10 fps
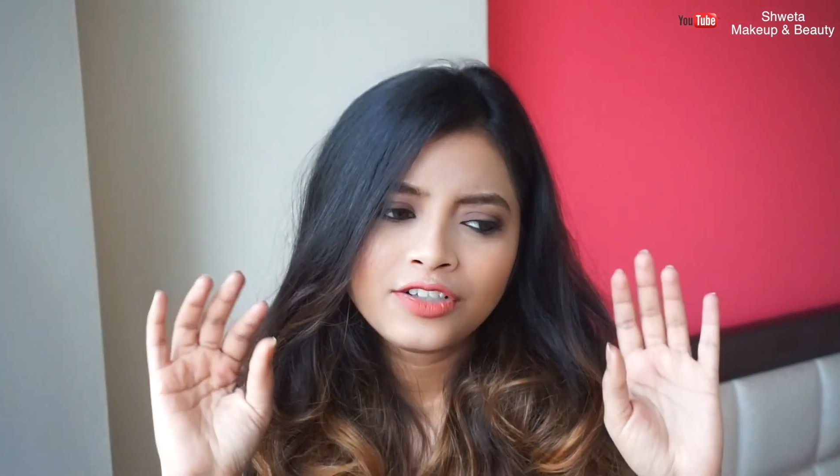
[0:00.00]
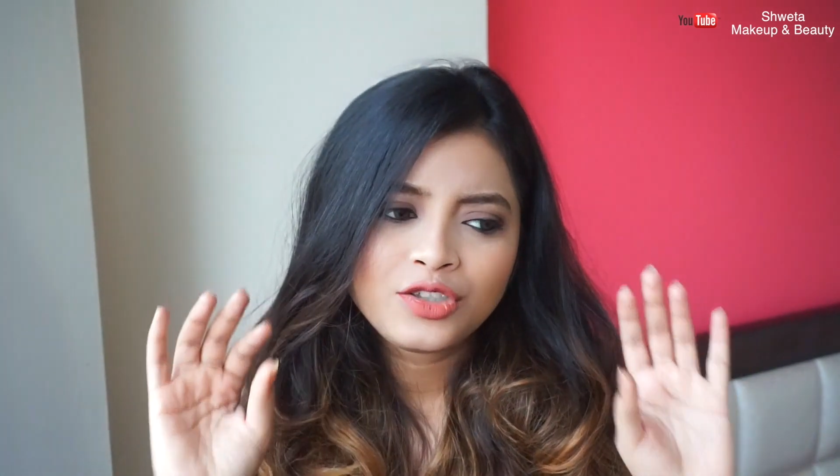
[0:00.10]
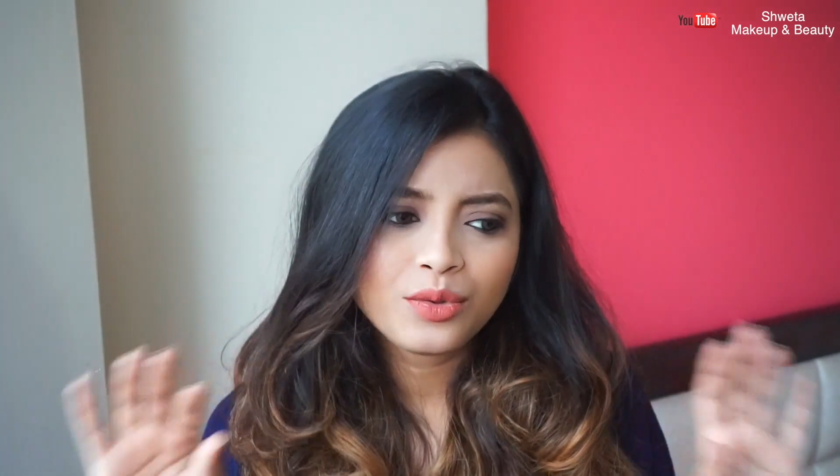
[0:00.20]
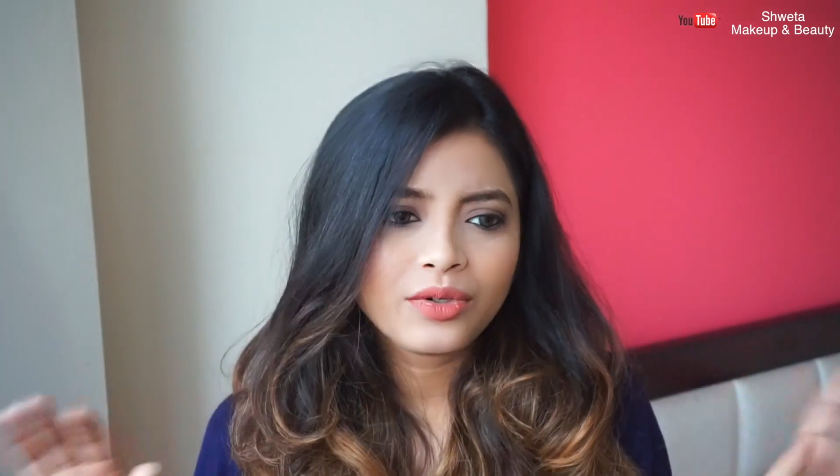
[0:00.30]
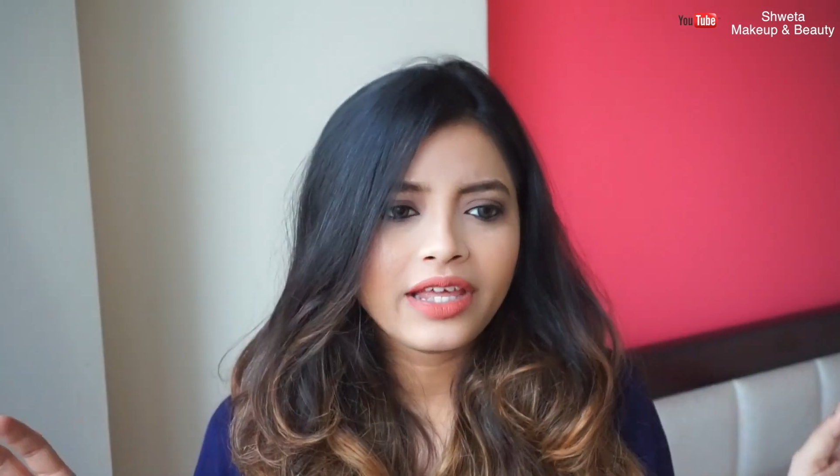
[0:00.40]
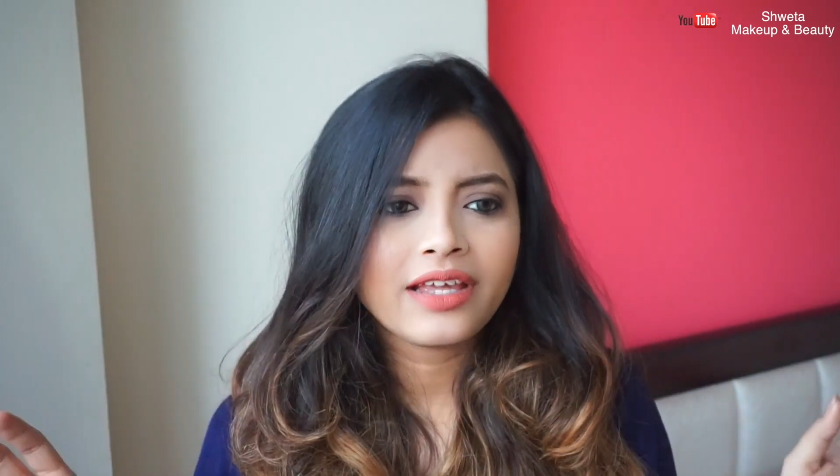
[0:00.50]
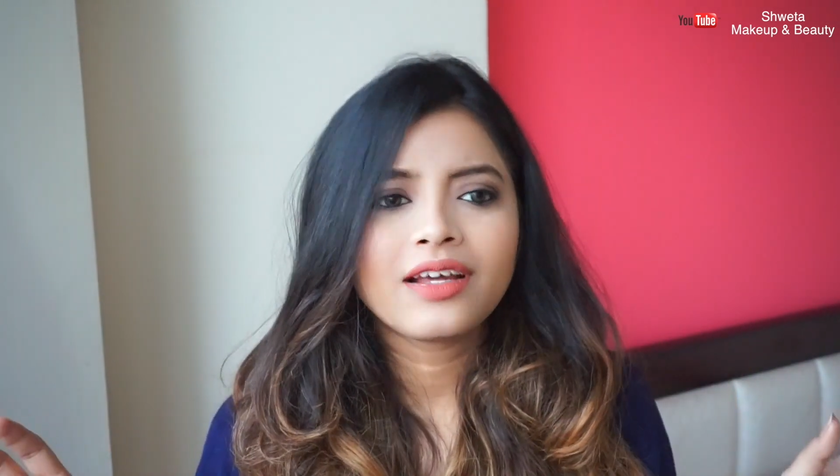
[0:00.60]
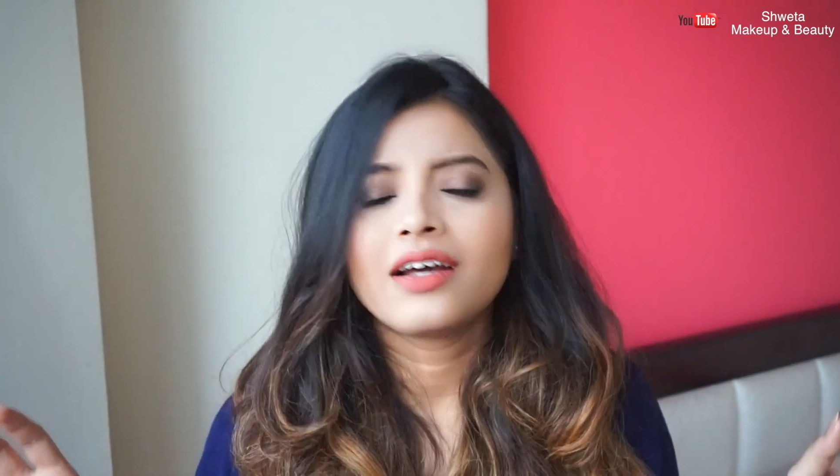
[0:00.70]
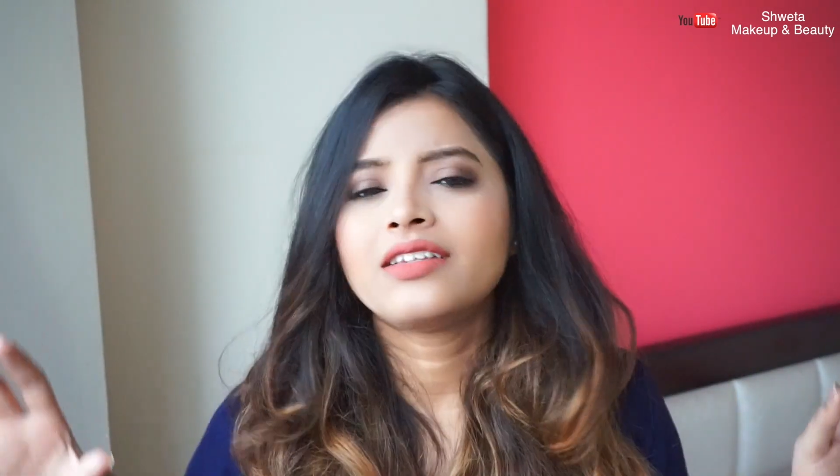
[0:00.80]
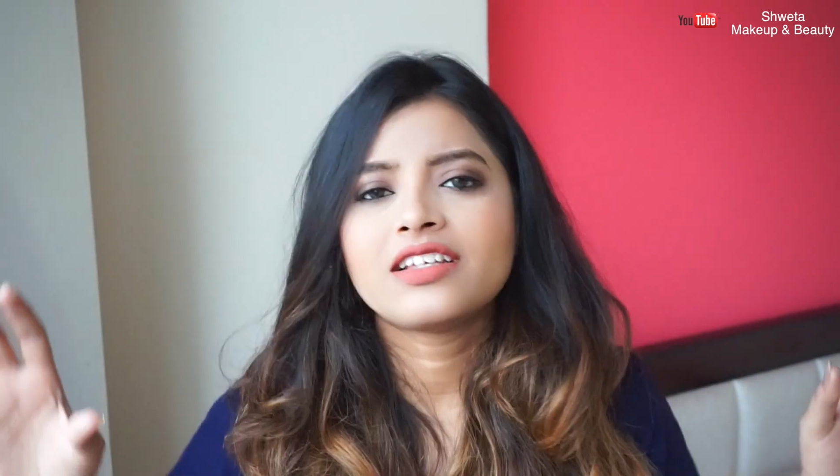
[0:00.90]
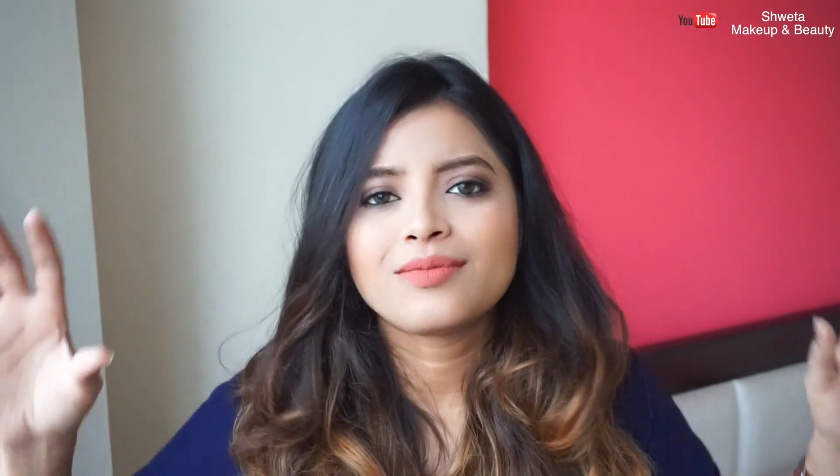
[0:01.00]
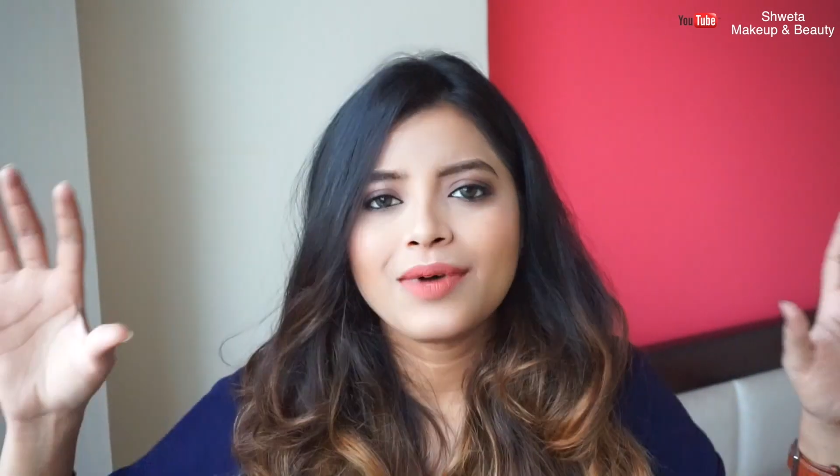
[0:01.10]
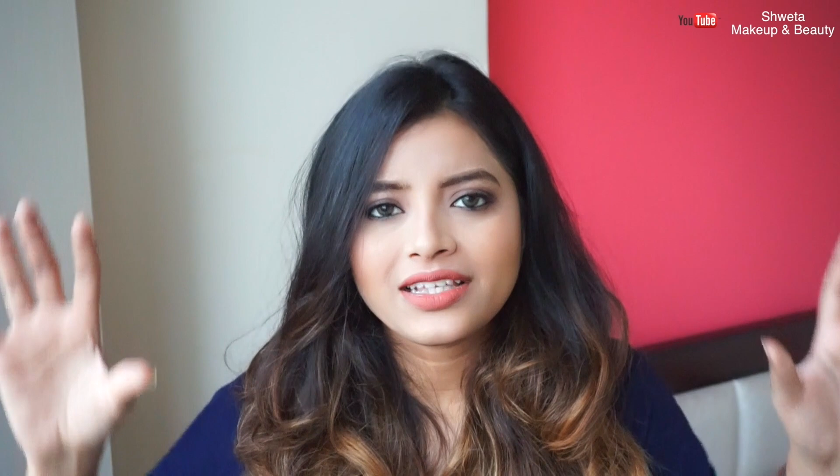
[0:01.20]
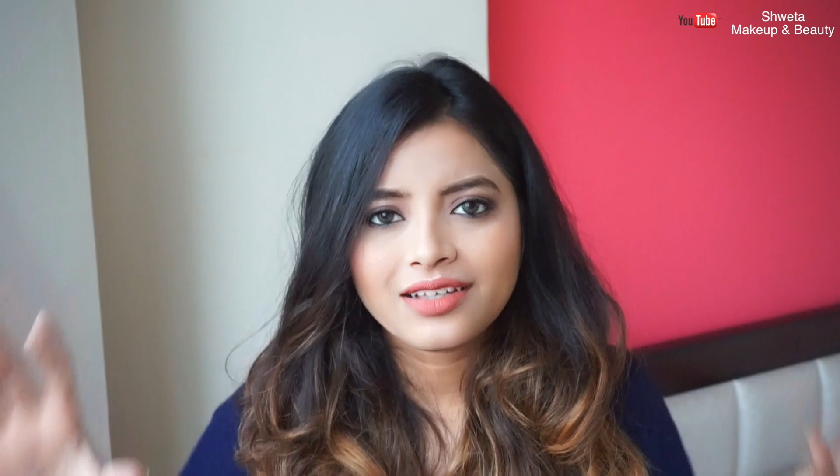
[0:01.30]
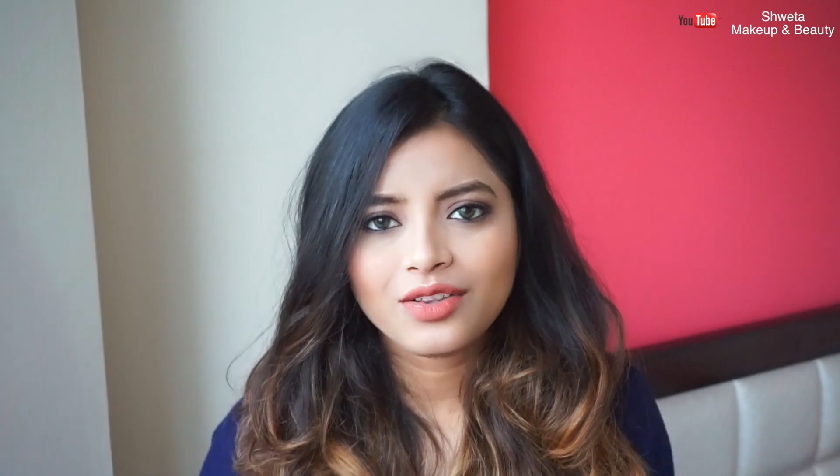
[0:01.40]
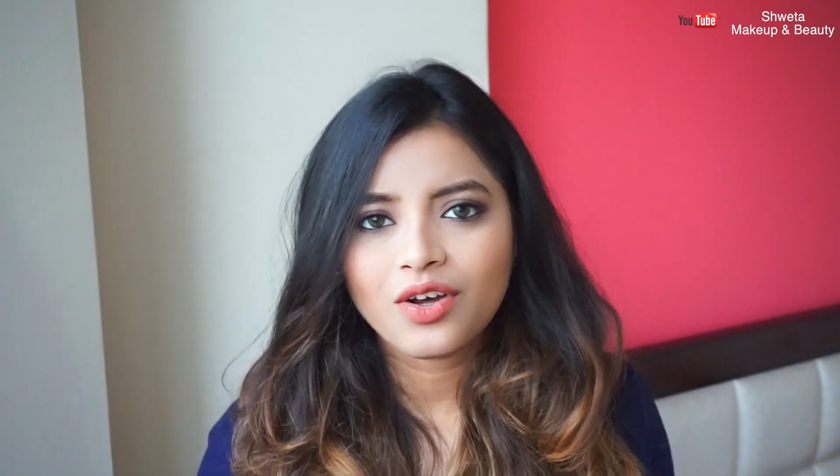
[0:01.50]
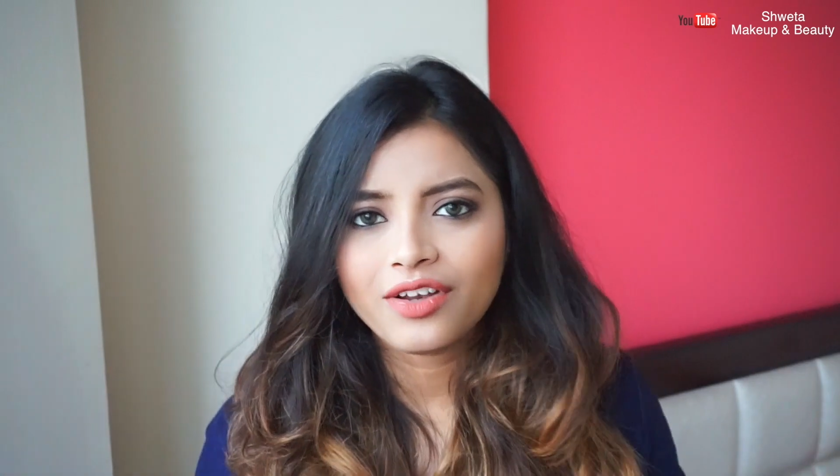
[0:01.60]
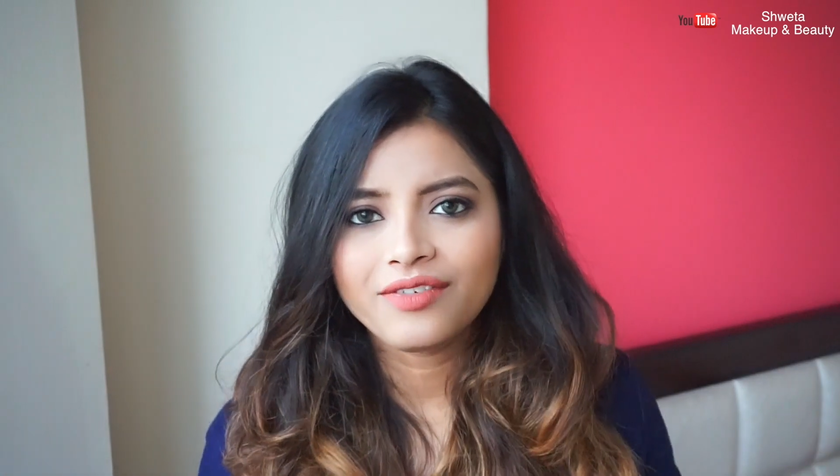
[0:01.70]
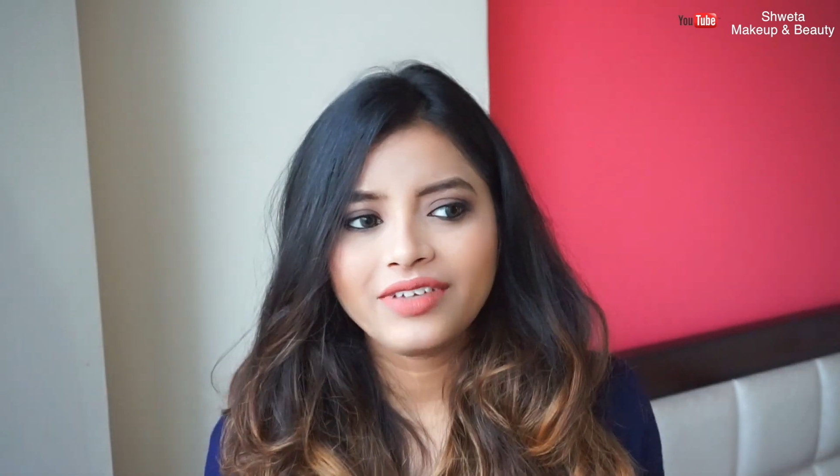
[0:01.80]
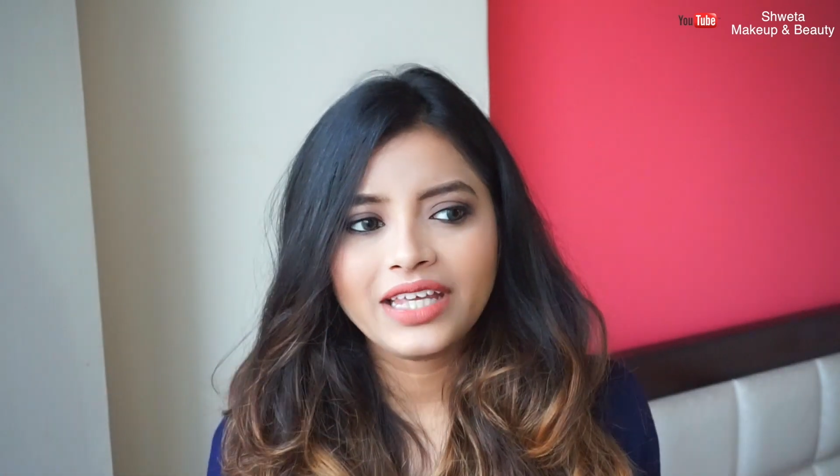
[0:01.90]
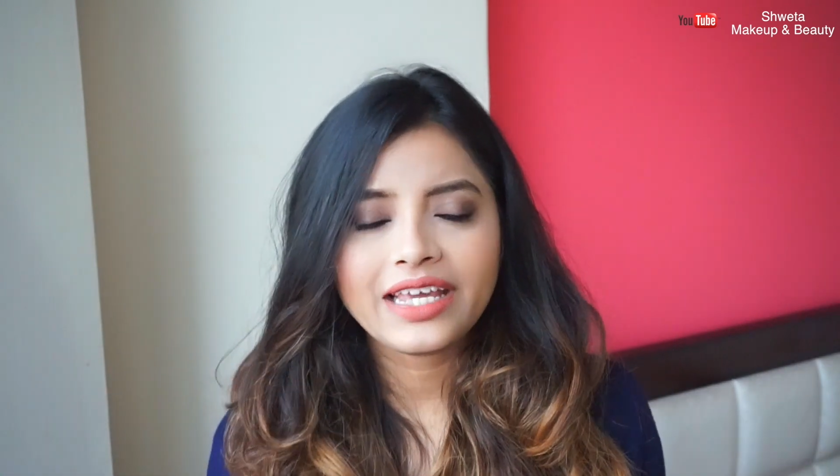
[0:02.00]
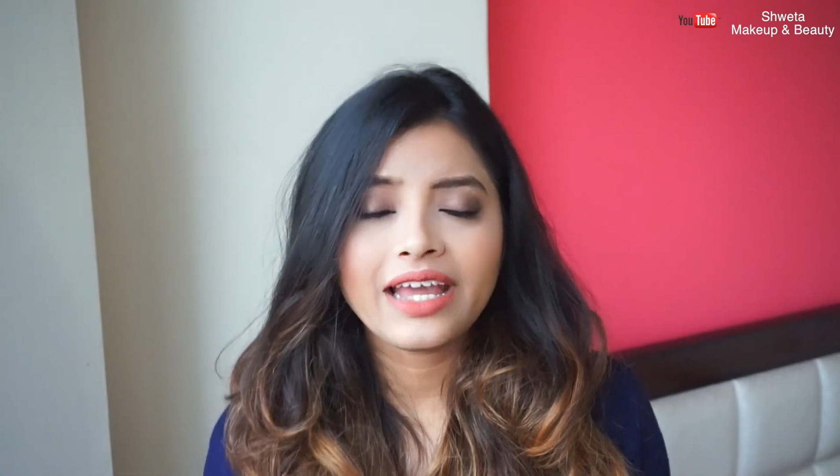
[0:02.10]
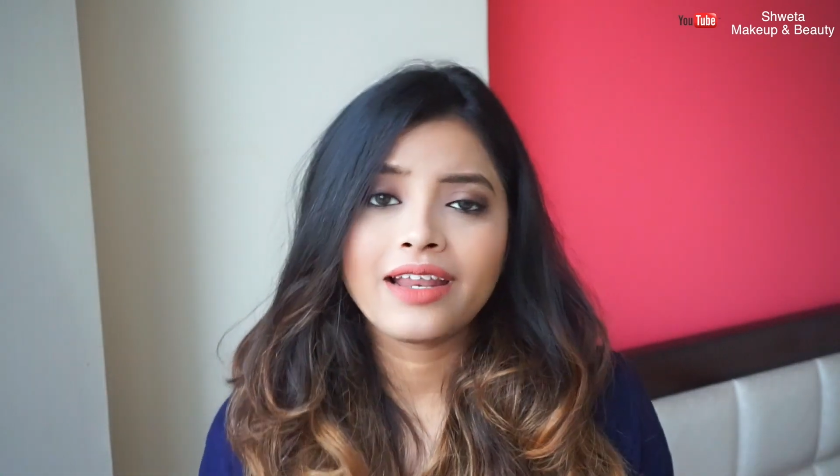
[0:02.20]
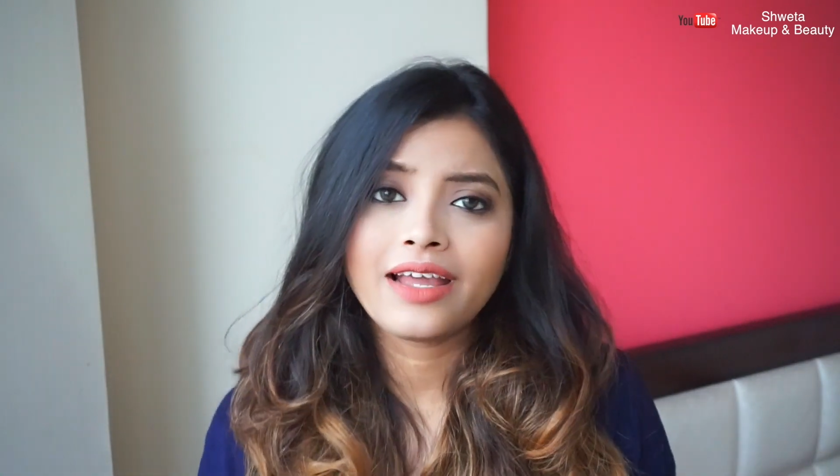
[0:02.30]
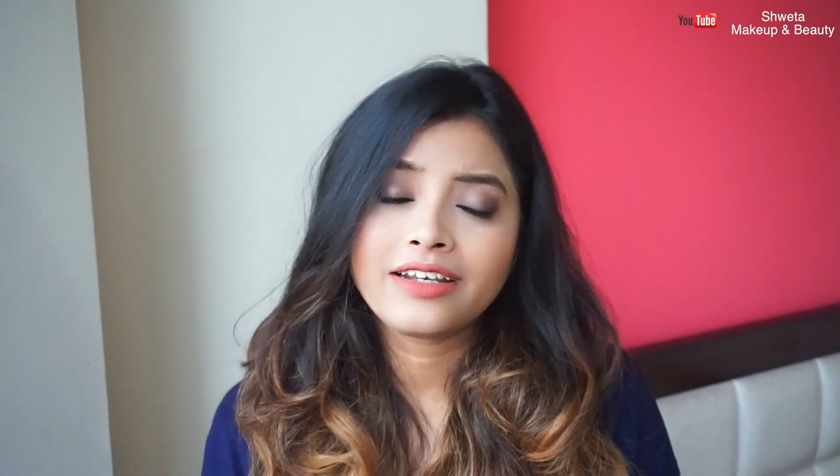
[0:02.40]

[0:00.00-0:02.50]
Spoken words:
shooting this Maskathon week and I